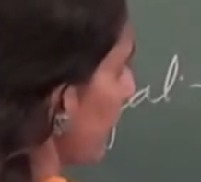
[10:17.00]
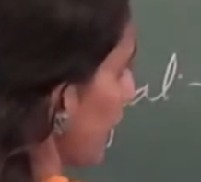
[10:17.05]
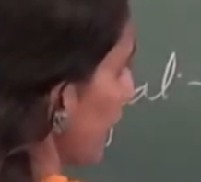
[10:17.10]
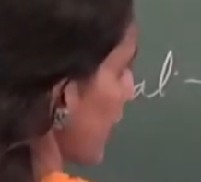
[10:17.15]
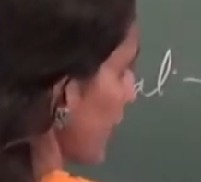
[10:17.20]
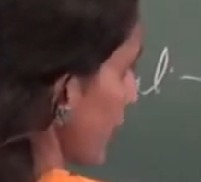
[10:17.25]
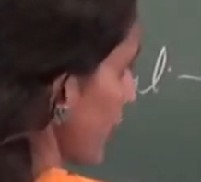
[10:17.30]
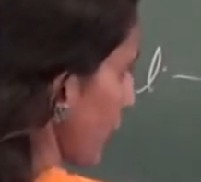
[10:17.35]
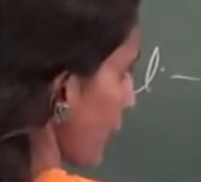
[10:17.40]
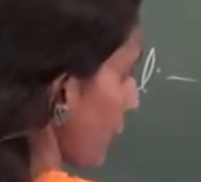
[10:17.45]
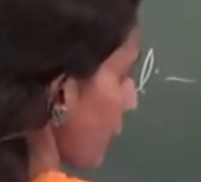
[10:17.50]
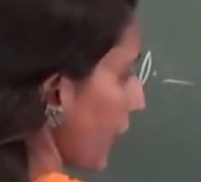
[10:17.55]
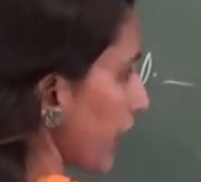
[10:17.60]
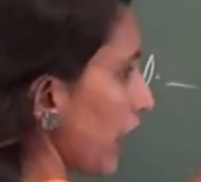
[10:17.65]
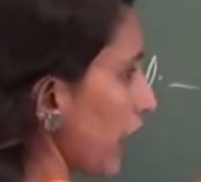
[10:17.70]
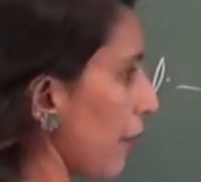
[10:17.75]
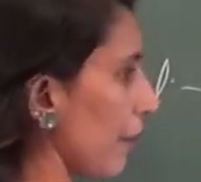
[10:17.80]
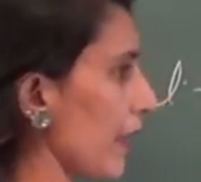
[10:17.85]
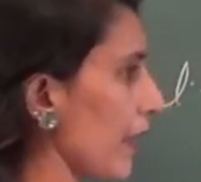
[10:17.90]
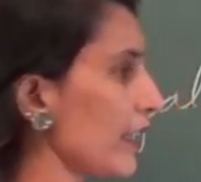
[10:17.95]
Britishers were
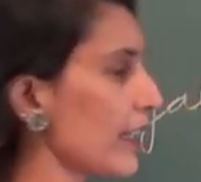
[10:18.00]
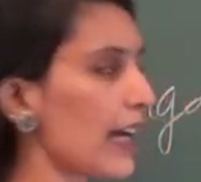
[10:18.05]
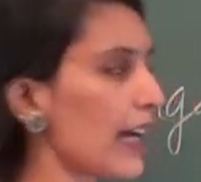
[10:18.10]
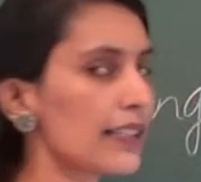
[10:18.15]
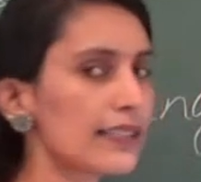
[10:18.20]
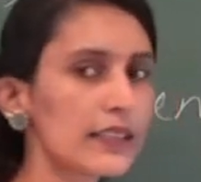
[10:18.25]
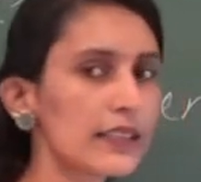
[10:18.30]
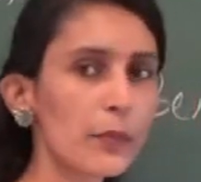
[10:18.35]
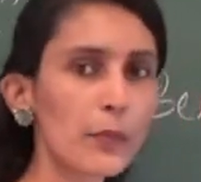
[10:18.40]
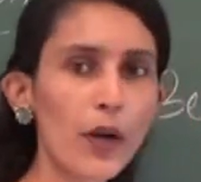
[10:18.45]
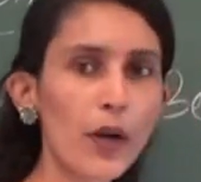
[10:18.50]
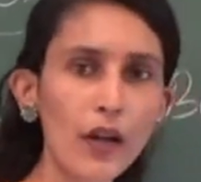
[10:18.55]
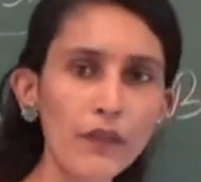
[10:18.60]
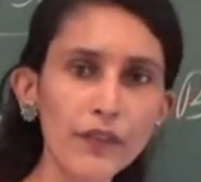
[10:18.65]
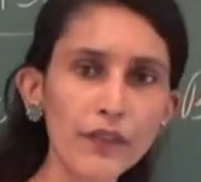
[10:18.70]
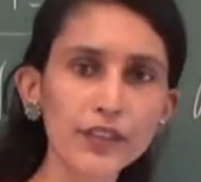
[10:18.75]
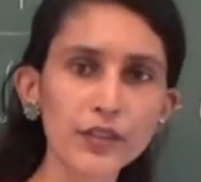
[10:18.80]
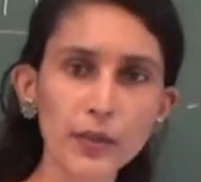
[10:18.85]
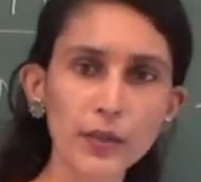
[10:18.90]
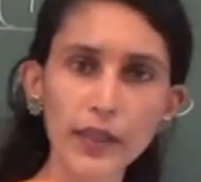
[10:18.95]
coming, as the
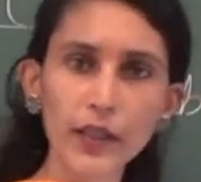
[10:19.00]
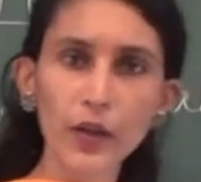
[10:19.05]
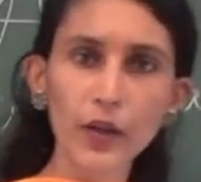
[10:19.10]
profits were